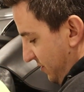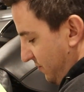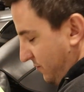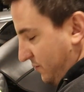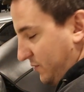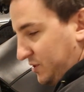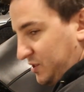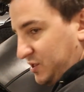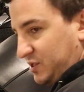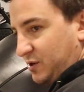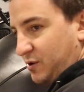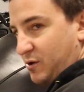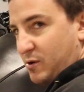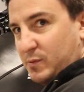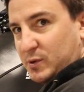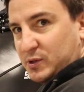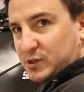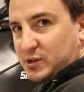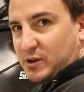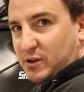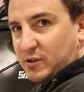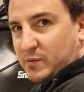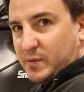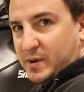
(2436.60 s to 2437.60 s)
Once they're
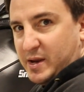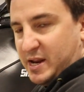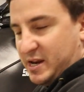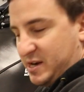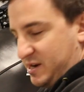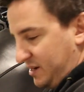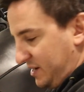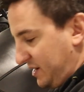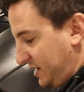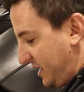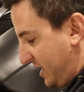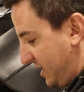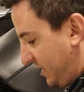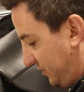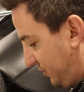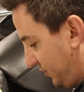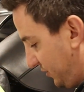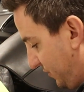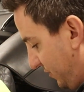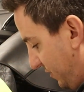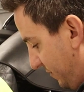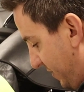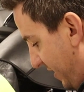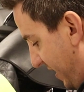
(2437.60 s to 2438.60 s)
almost all the way in, you can kind of
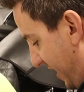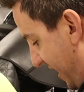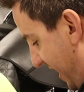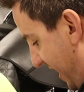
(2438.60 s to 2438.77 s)
just do it by